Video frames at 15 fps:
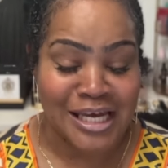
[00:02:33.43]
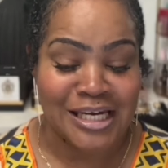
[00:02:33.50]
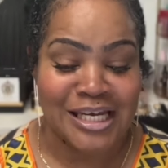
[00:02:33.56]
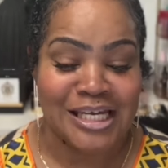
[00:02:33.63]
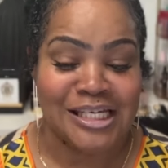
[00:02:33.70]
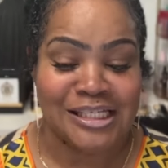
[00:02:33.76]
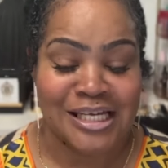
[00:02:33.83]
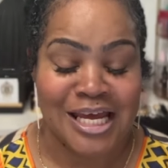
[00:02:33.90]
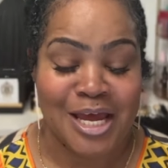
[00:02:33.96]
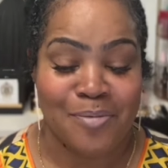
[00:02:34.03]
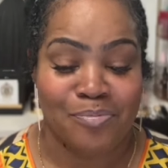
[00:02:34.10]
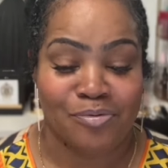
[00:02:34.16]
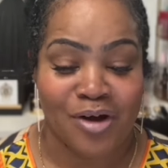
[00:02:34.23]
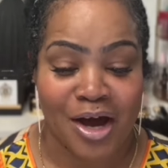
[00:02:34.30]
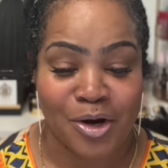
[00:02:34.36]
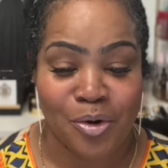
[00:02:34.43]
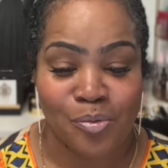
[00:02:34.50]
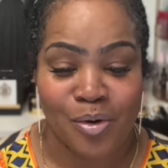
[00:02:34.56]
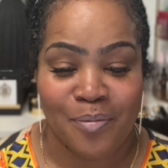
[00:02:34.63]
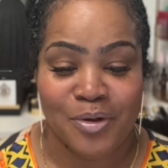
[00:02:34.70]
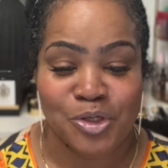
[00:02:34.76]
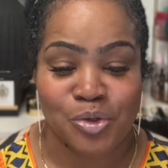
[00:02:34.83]
It is a Prada
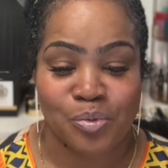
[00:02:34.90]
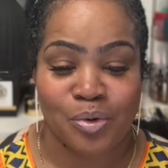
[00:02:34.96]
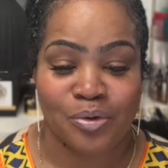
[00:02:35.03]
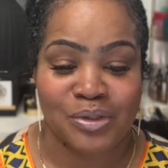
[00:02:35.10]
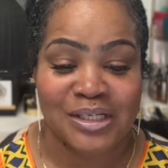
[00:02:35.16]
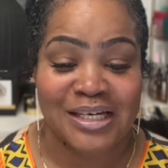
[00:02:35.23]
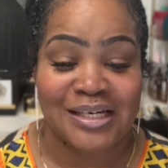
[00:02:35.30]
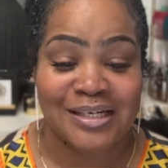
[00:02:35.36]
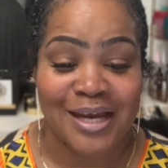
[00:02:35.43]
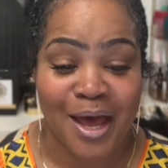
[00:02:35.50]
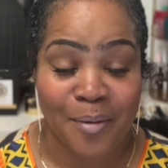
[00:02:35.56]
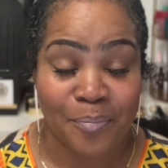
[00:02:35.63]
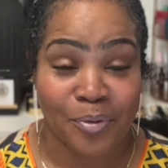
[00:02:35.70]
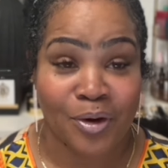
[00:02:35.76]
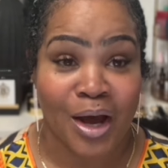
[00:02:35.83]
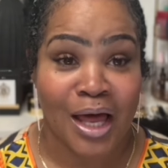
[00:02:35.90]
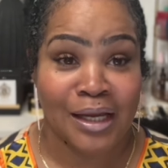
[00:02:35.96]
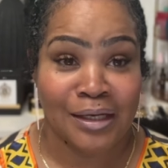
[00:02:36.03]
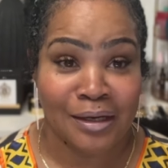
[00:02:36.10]
Women's Quilted Napa